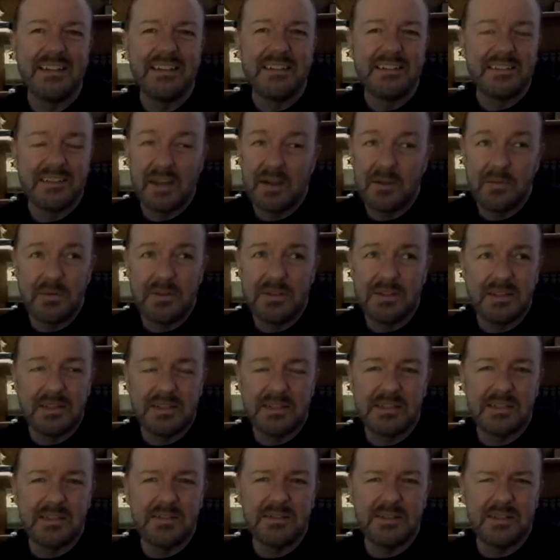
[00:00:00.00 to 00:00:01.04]
No,
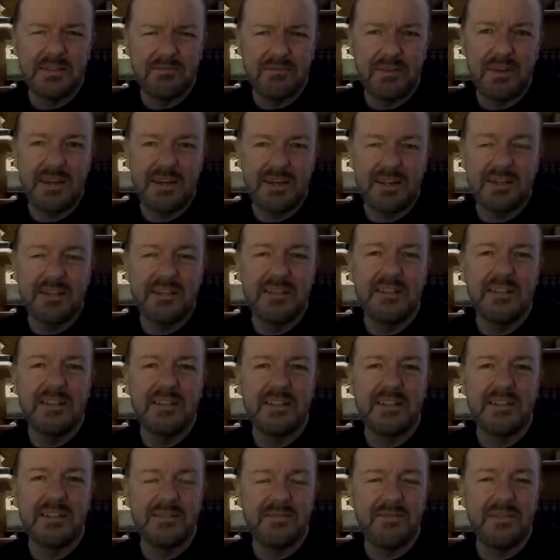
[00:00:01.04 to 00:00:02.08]
this is a vegan.
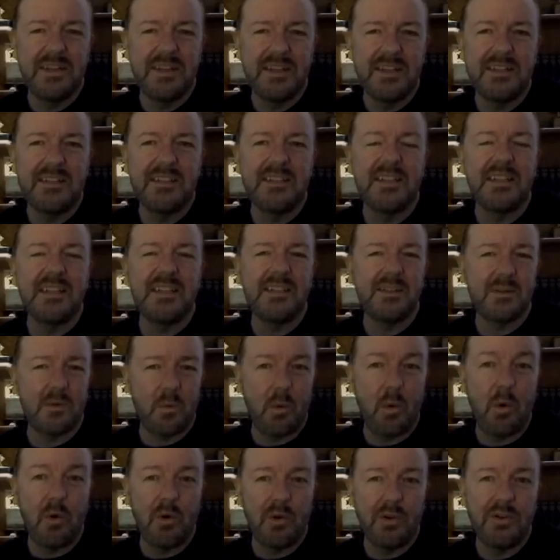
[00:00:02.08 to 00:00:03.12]
This is a vegan
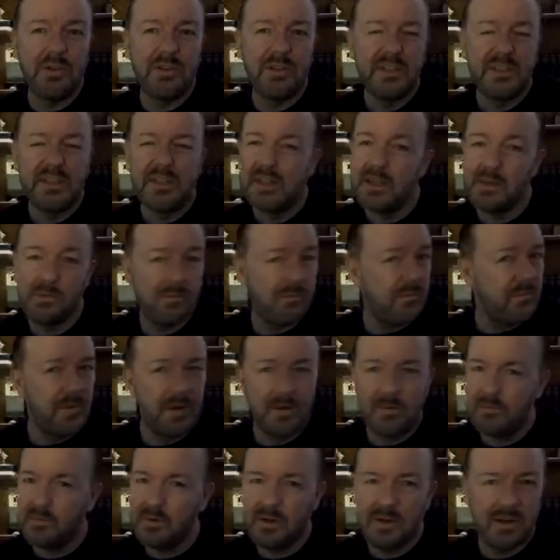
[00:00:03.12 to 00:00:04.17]
corn. It
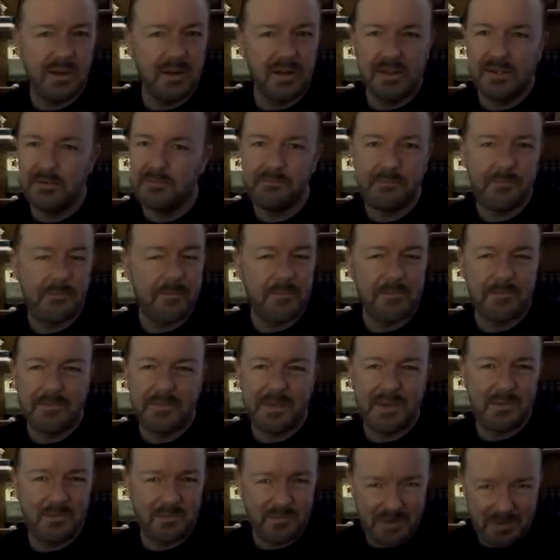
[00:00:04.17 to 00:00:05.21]
won't work.
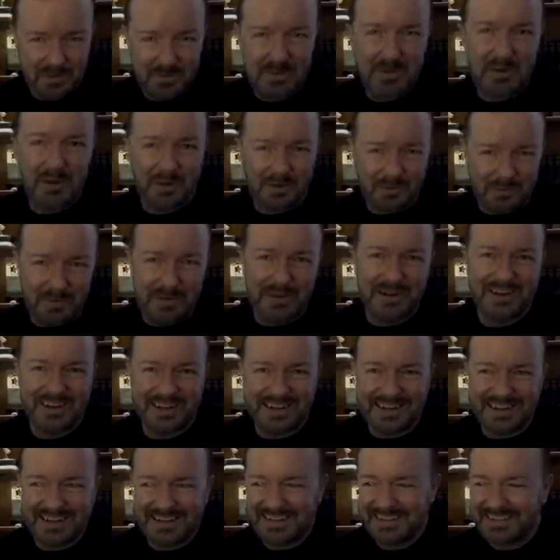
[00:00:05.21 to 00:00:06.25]
It will not
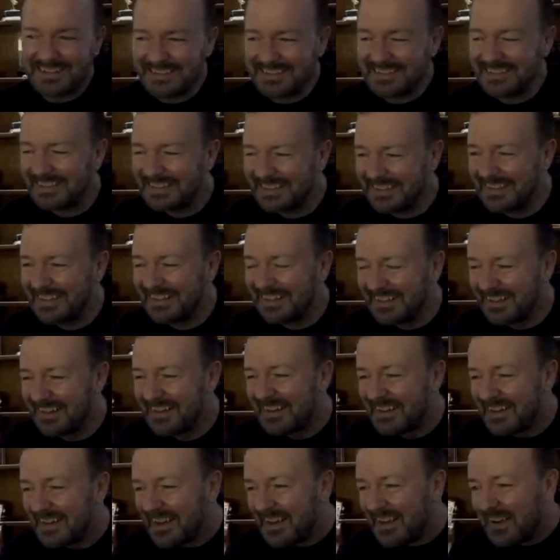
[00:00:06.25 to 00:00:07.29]
work.
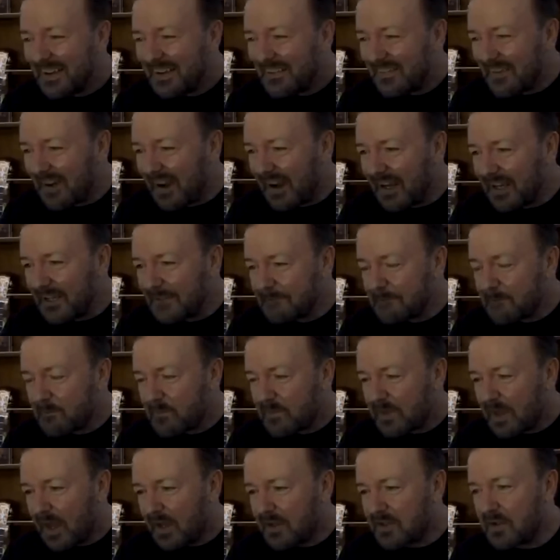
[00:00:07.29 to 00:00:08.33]
Right.
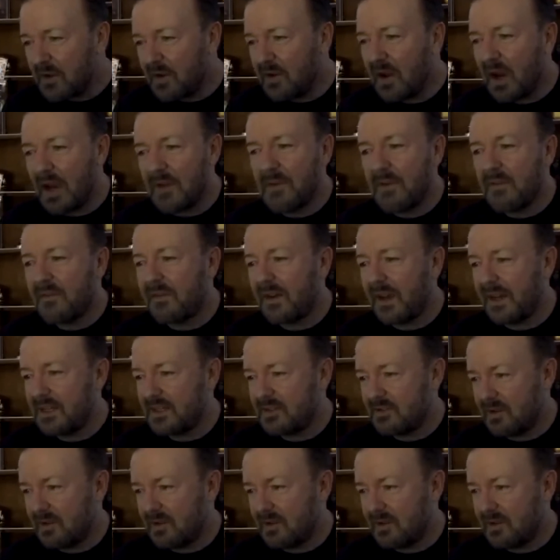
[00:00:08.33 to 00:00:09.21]
So I've got to have a face